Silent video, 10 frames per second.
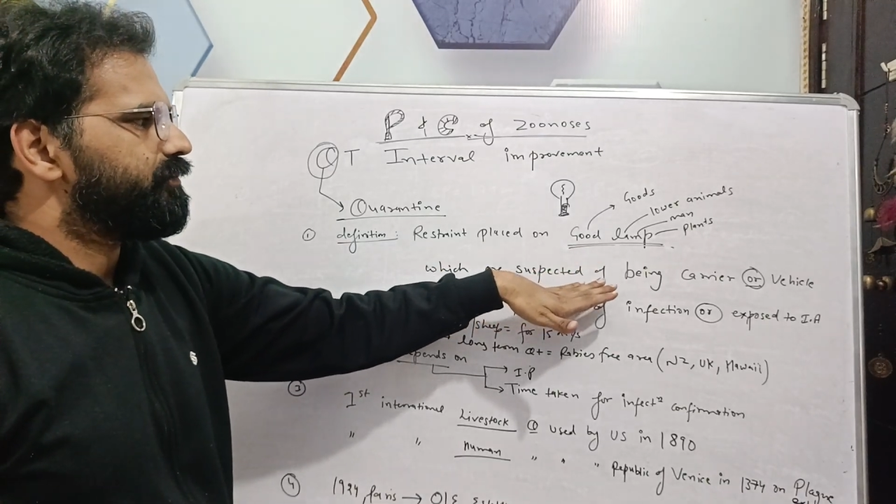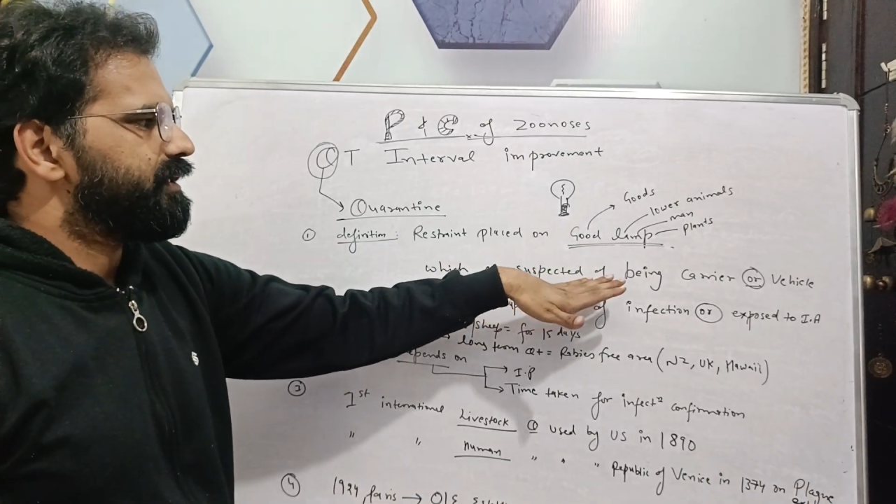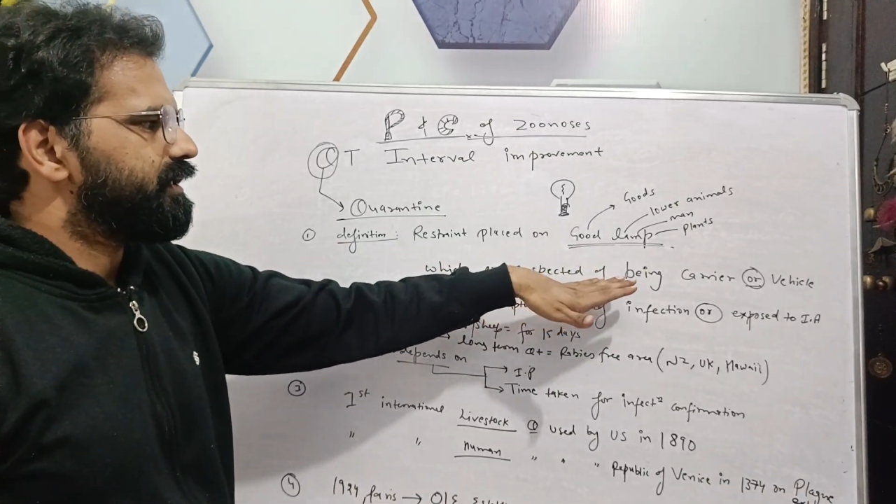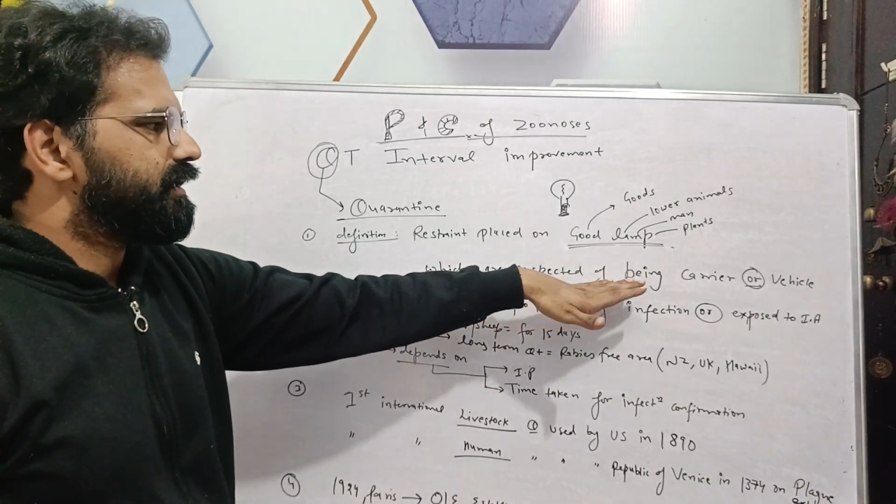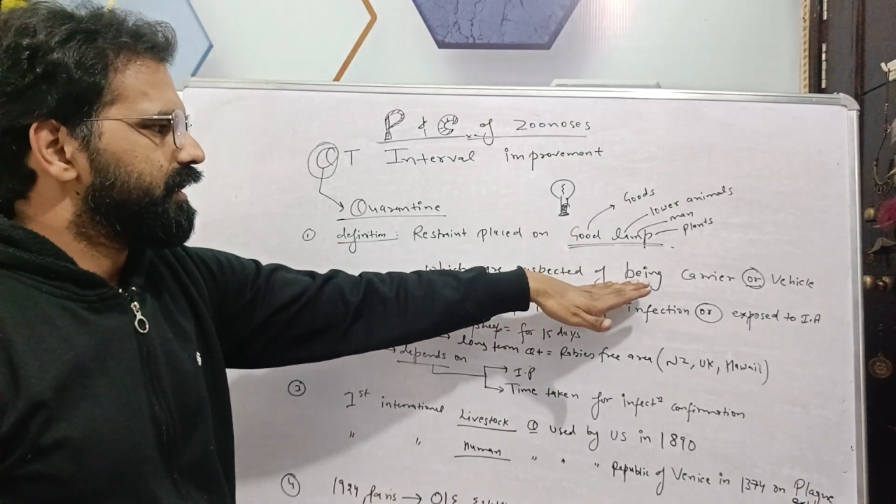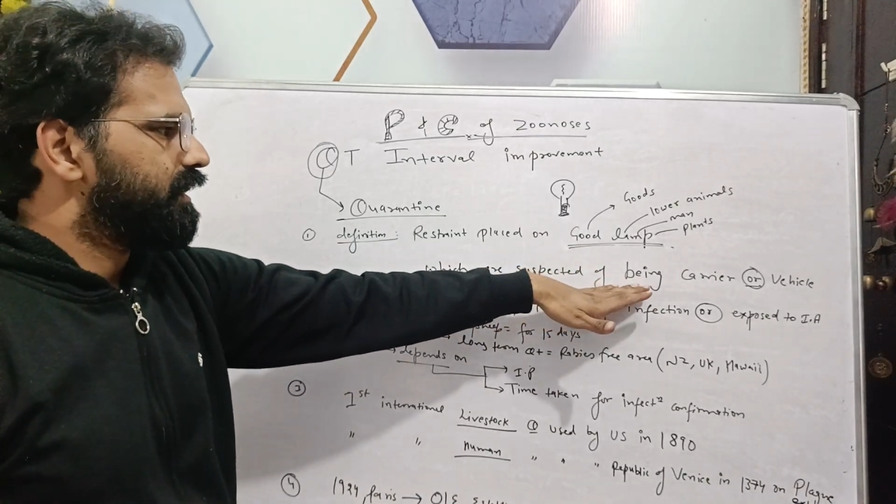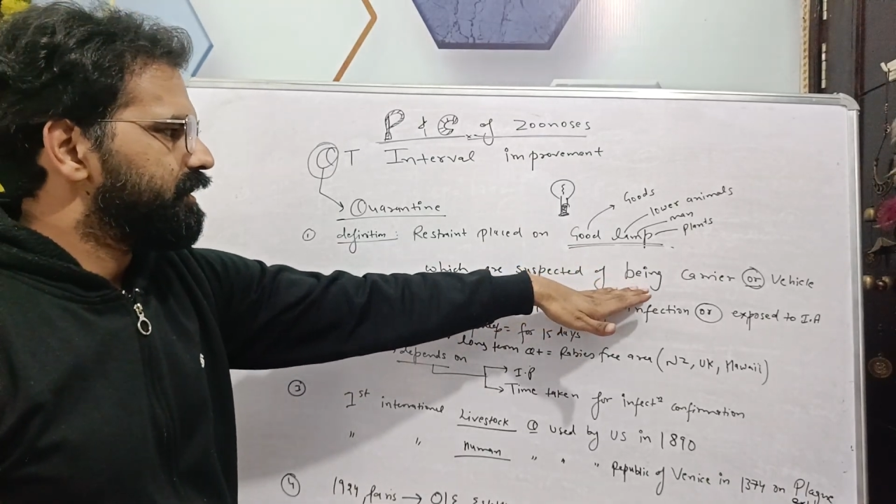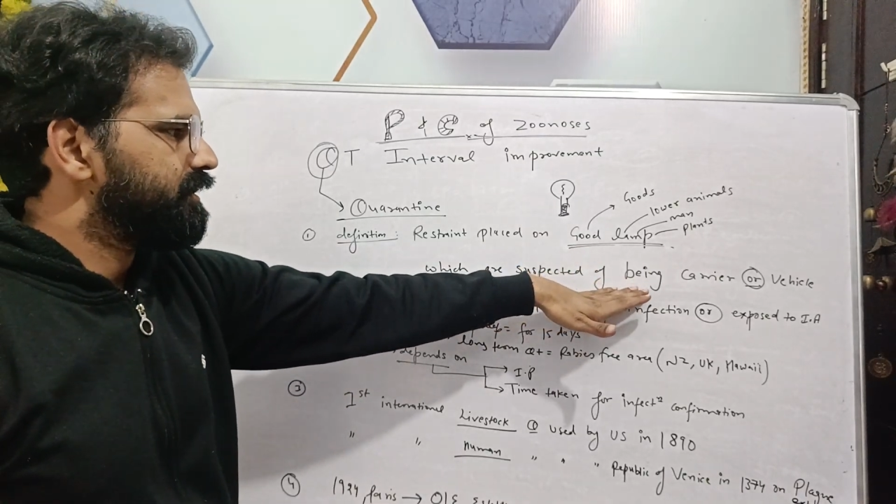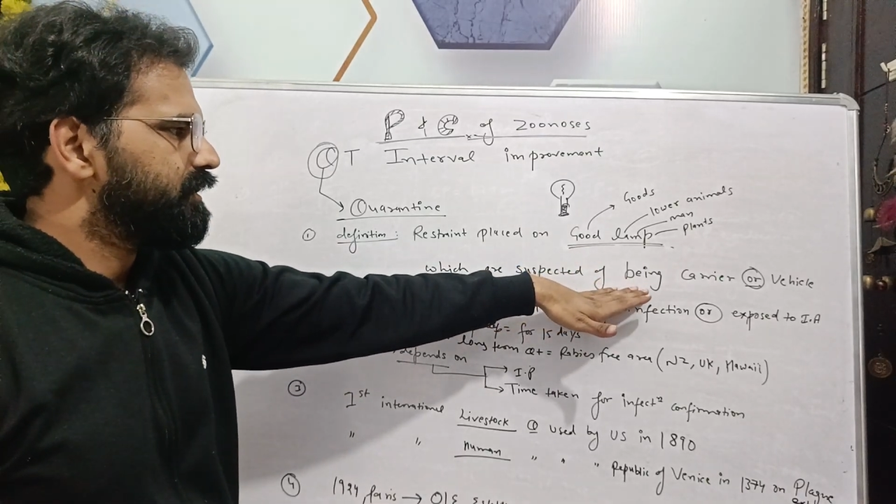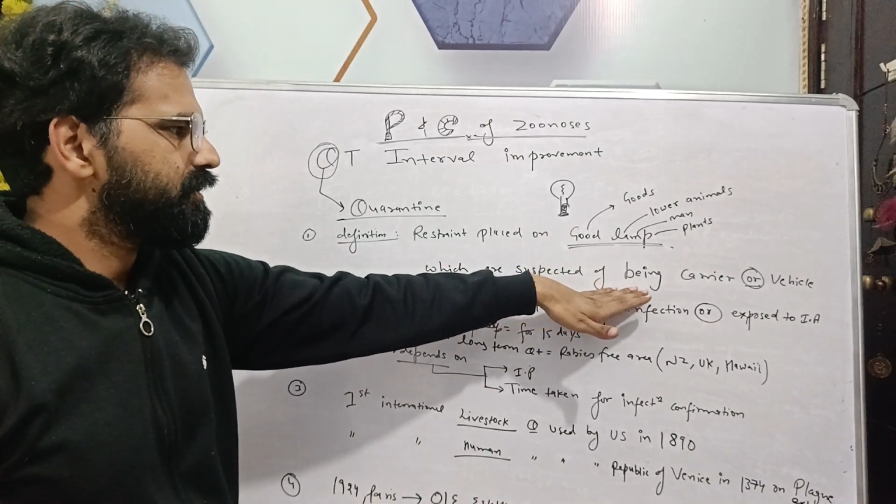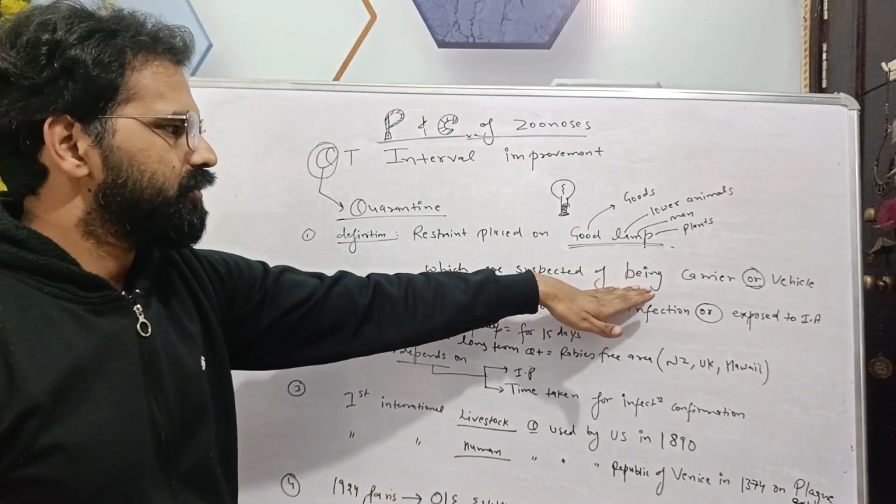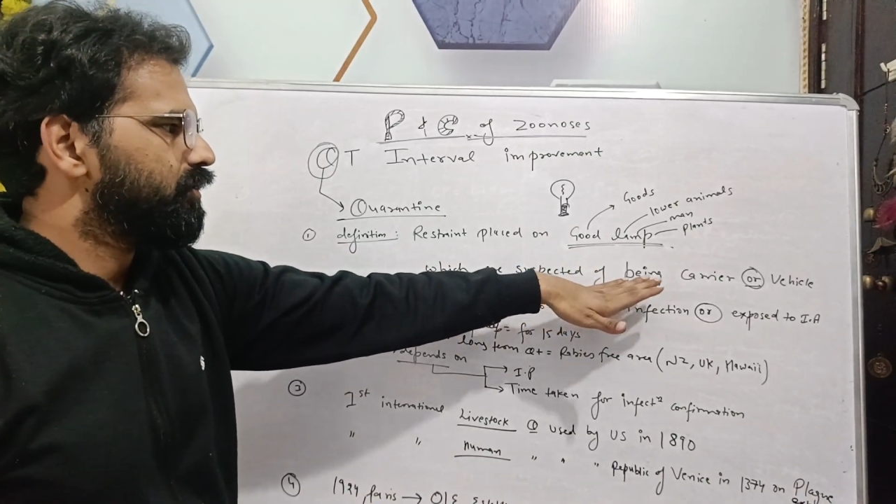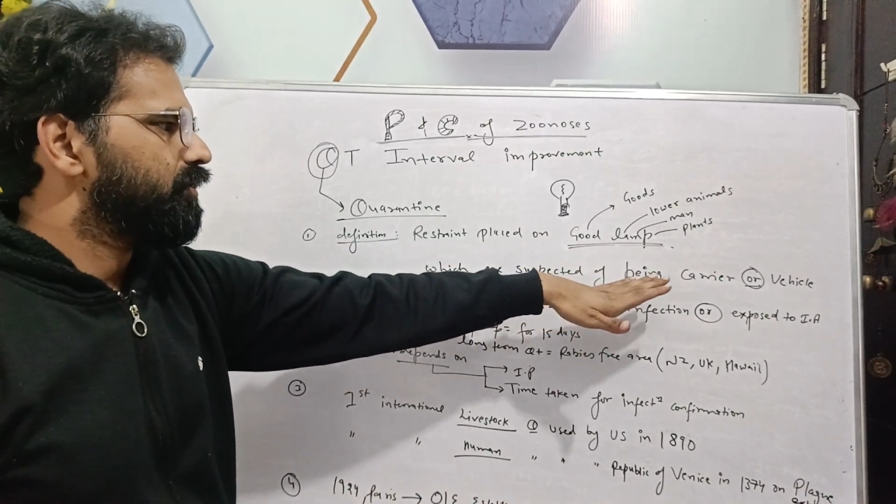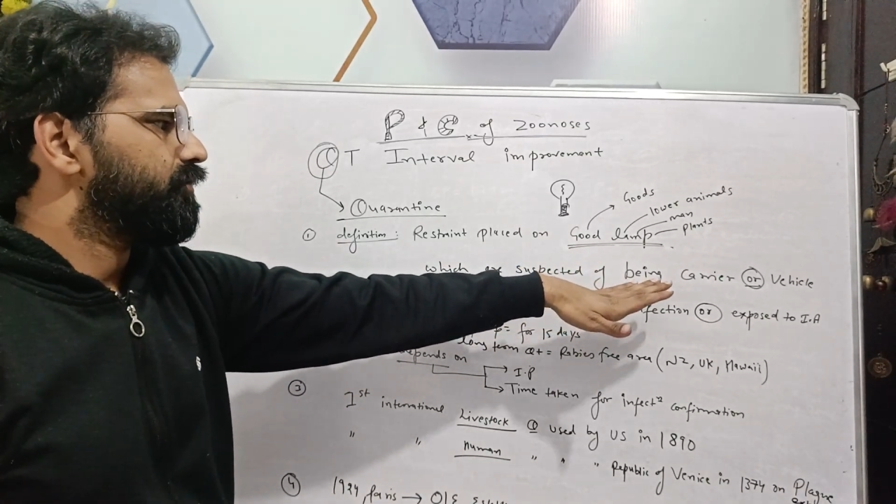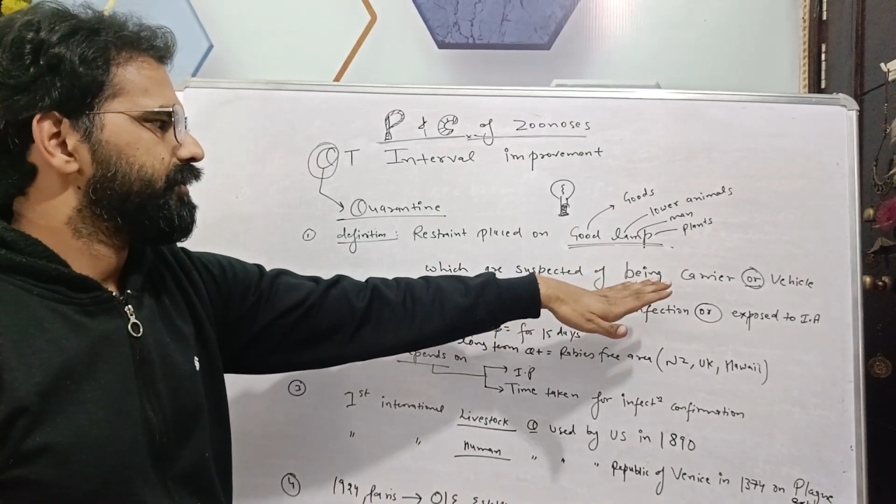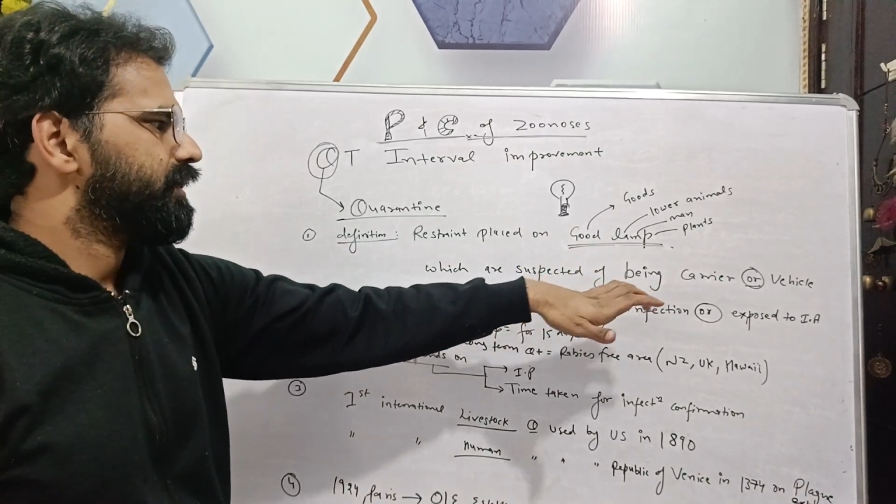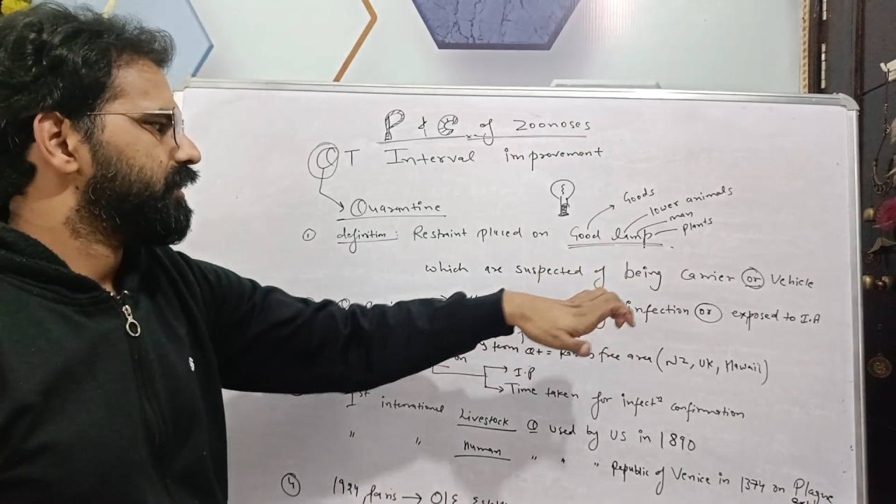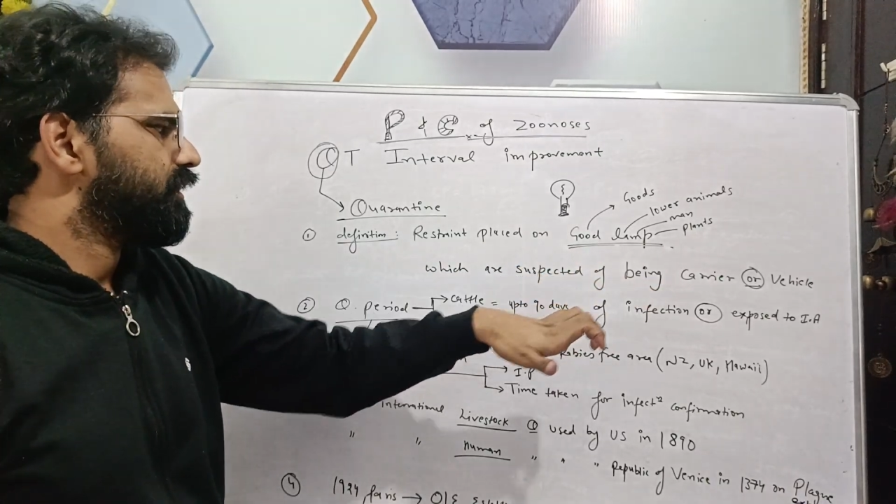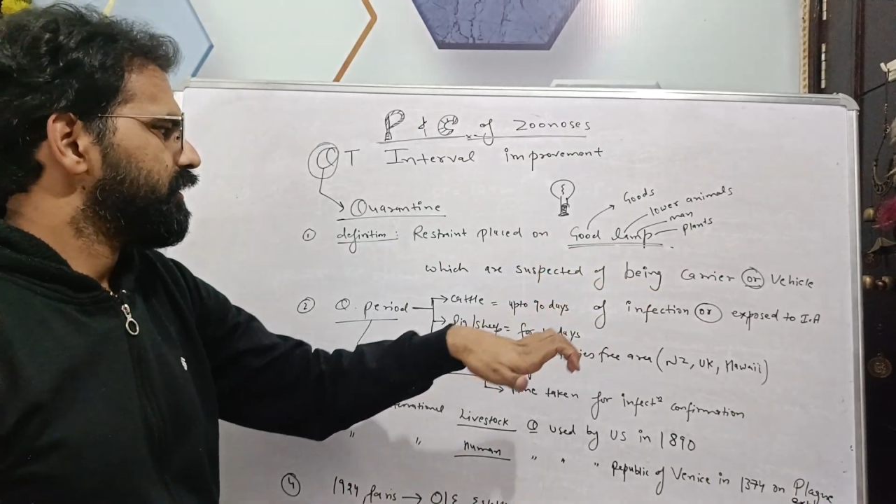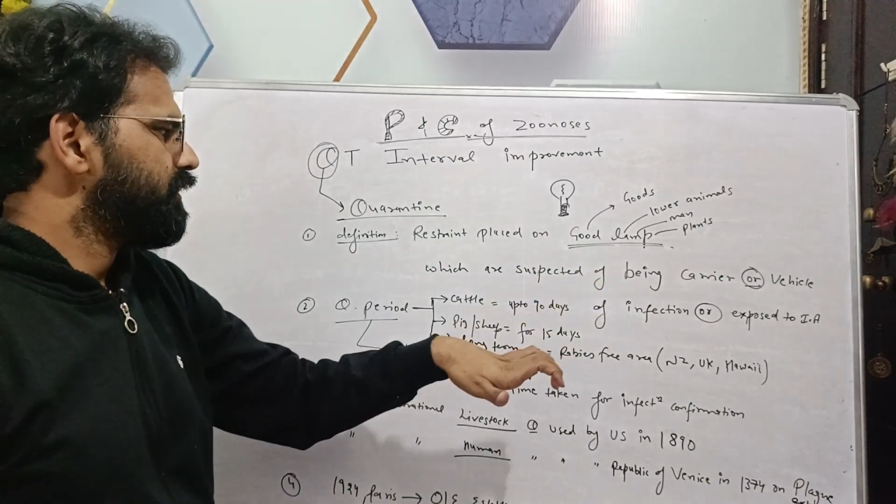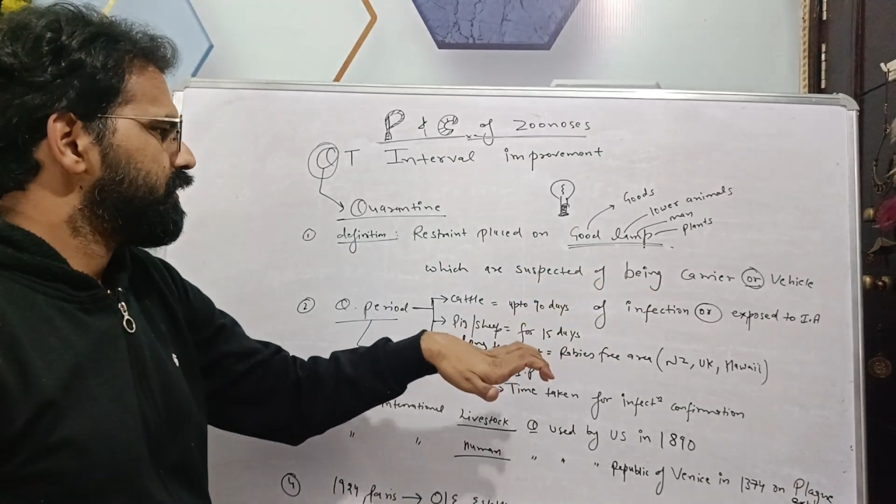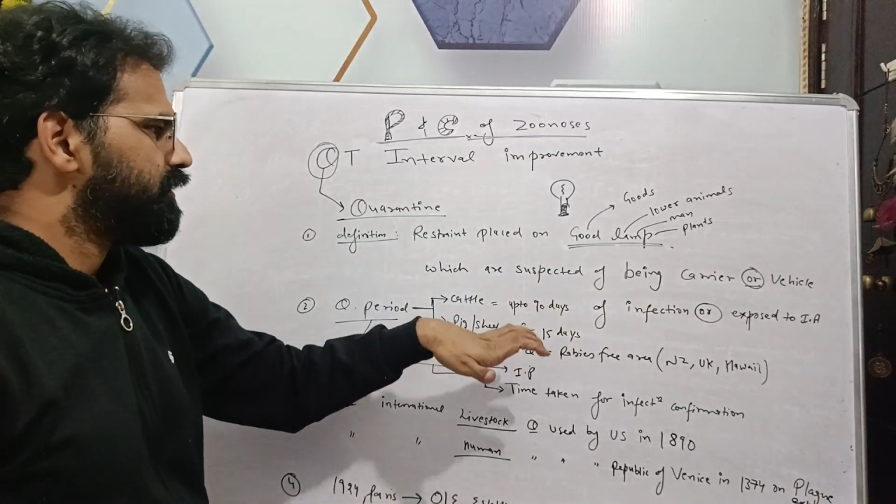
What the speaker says: being carrier or vehicle